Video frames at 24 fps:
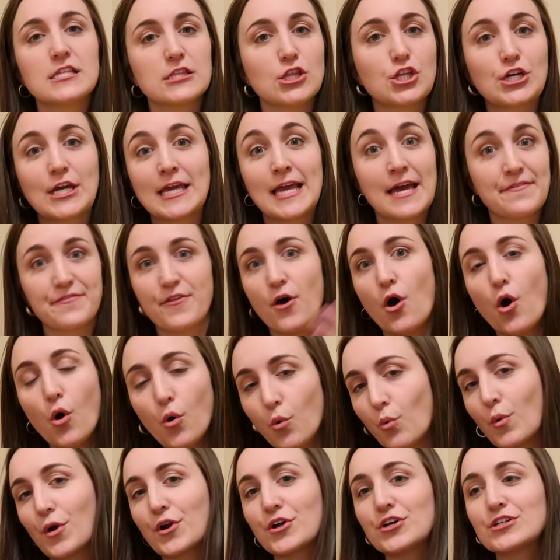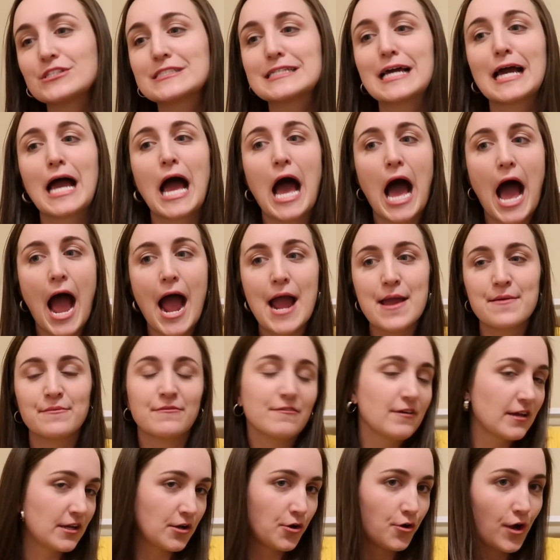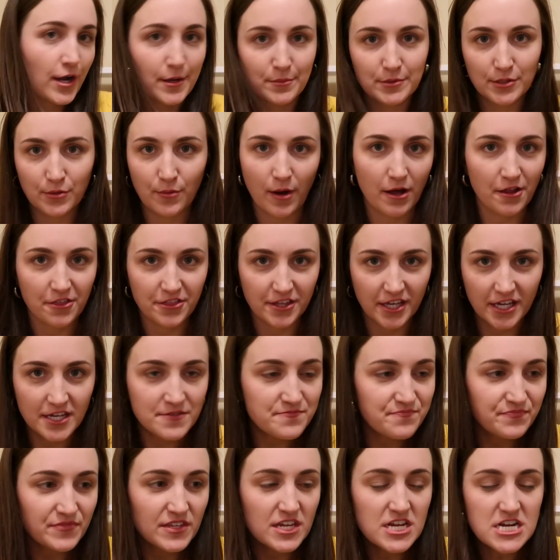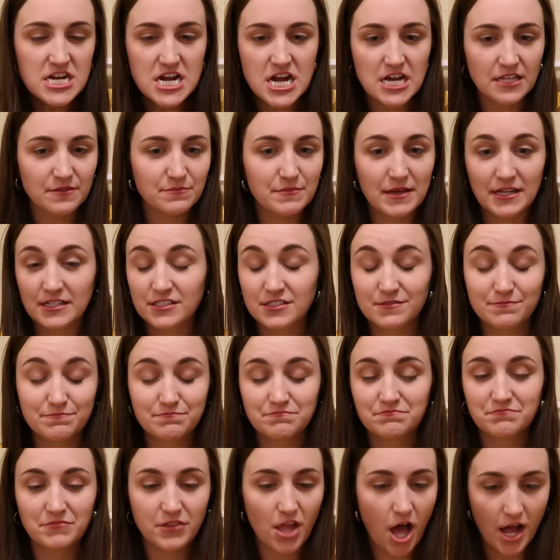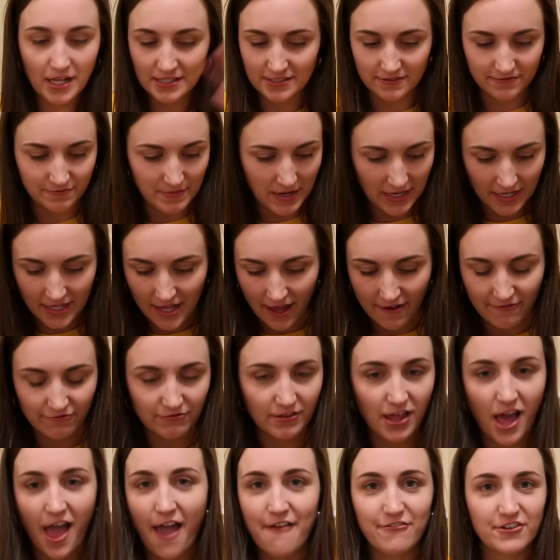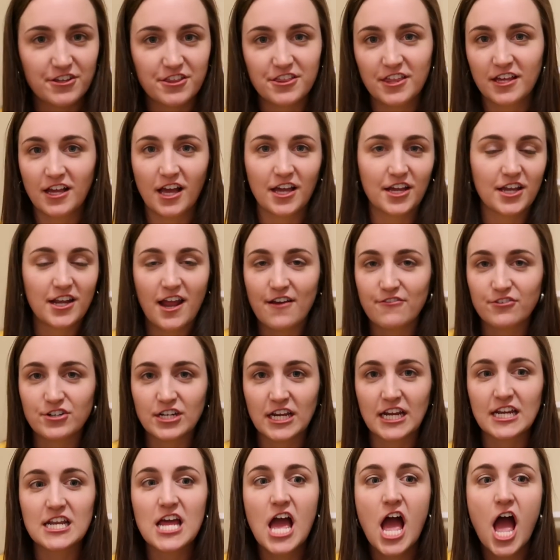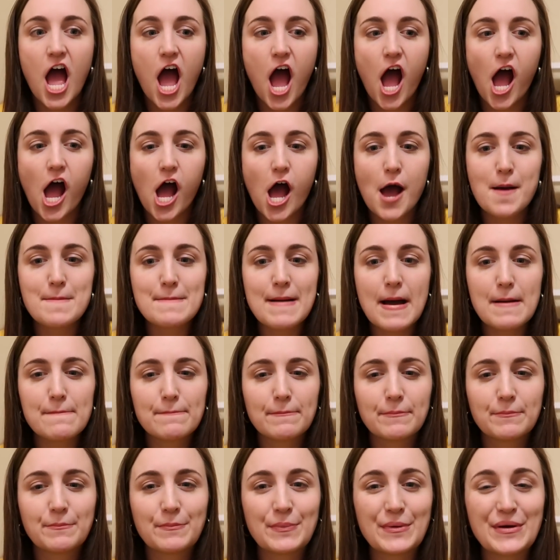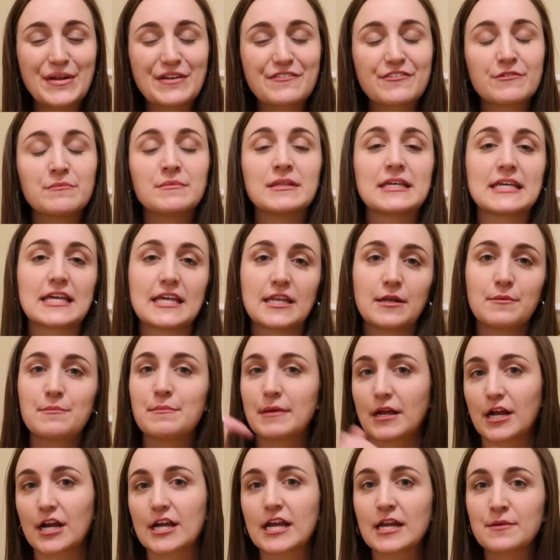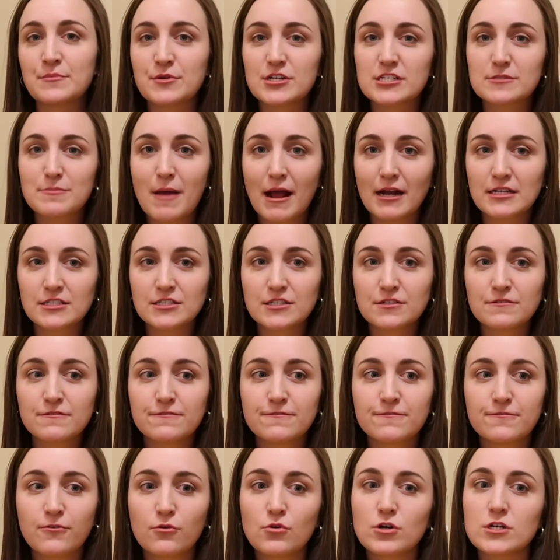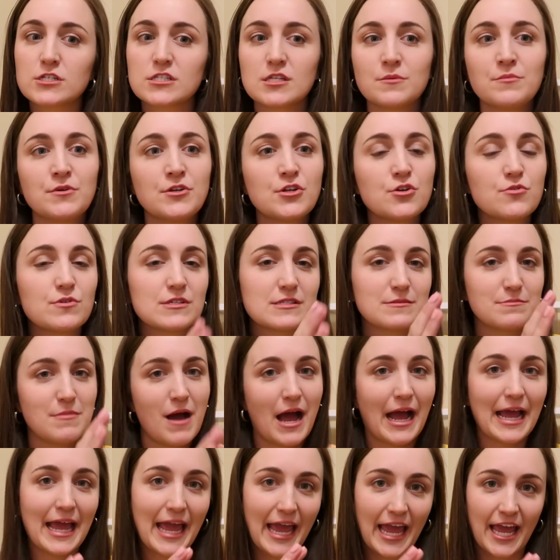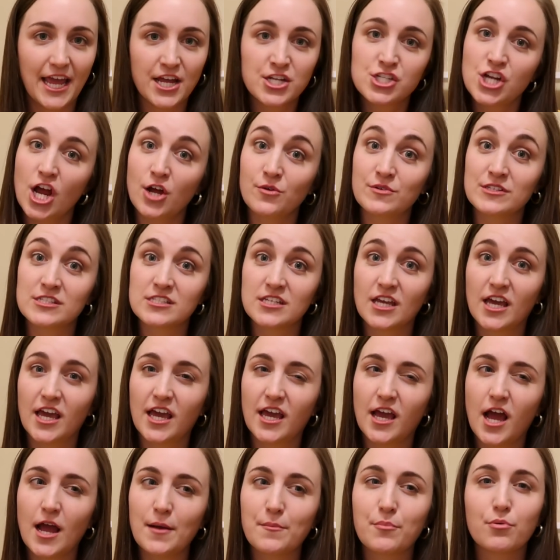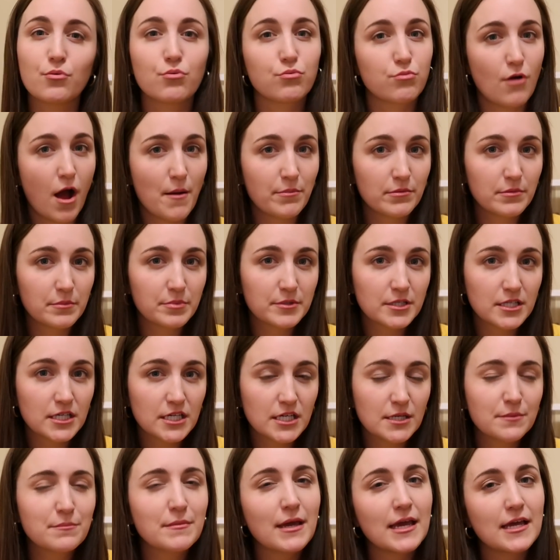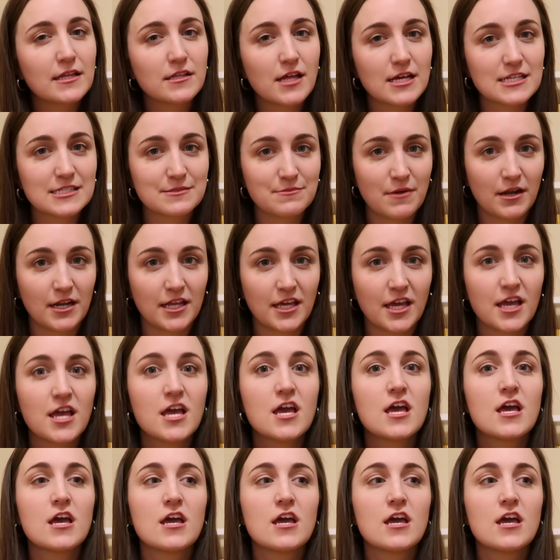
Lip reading: looking at the whole world, I'm incredibly wealthy, make lots of money, have everything I could ever need. But from like an American perspective, for someone who is my age, I would say I probably make less money